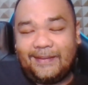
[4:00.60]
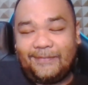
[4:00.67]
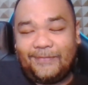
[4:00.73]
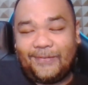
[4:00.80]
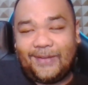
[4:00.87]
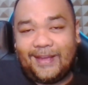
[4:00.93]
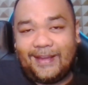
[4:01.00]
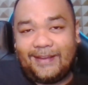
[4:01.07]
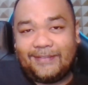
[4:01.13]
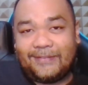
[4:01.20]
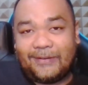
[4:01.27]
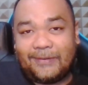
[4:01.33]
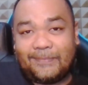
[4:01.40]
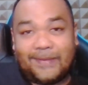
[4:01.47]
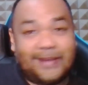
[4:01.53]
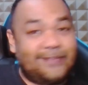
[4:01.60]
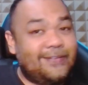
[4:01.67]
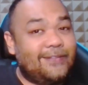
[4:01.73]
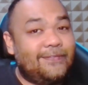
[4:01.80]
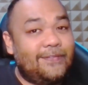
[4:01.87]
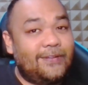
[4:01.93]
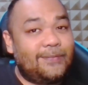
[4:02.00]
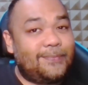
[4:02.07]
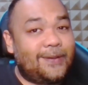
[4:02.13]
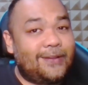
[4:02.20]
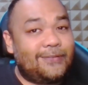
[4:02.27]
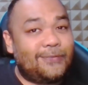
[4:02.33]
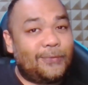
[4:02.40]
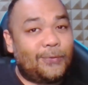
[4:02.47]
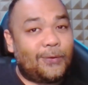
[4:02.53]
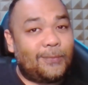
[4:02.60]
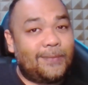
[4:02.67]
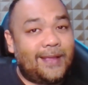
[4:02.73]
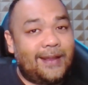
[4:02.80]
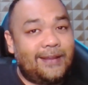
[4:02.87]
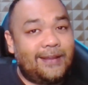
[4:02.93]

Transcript: if you guys are based in the Philippines or